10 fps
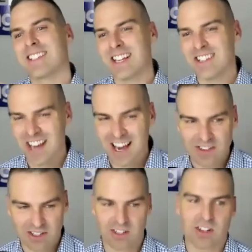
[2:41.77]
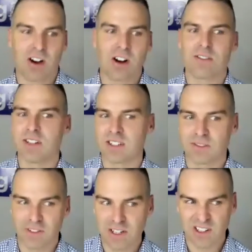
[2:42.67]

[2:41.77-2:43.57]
they changed the tone of it to feel